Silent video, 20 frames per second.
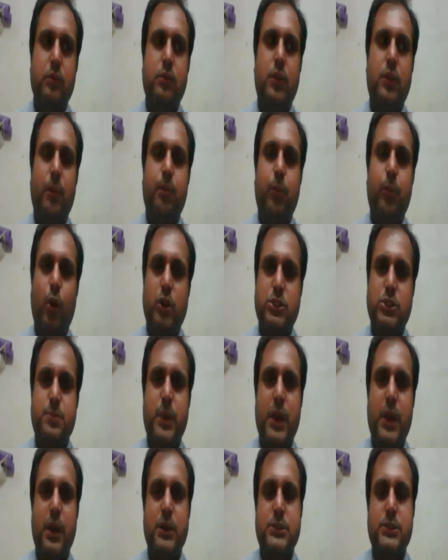the
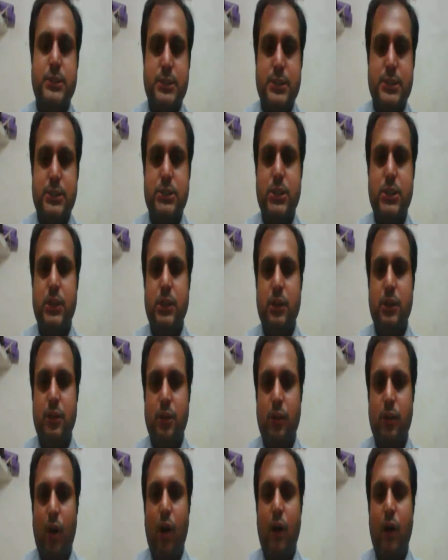prosperous city
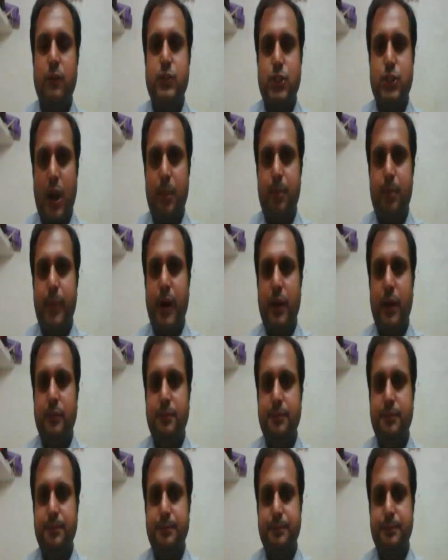of Japan.